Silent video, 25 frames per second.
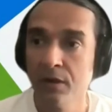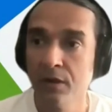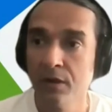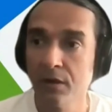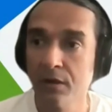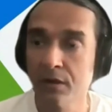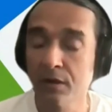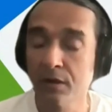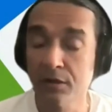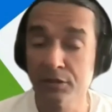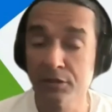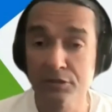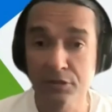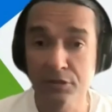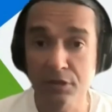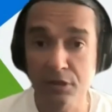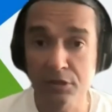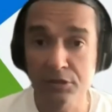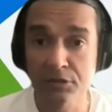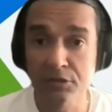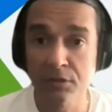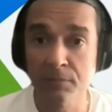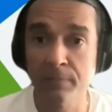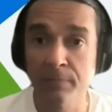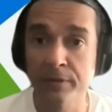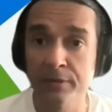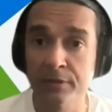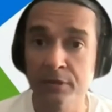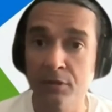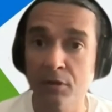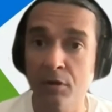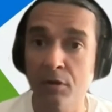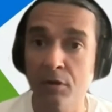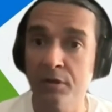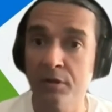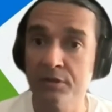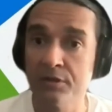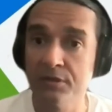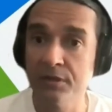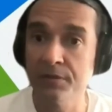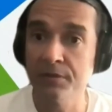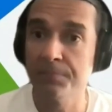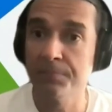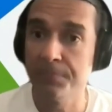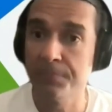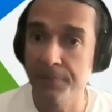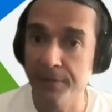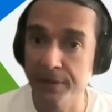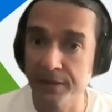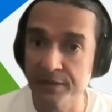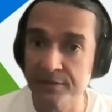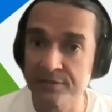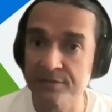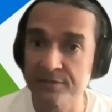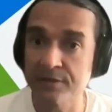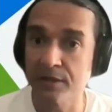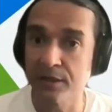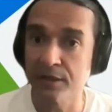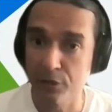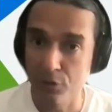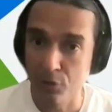uh, construction methodology based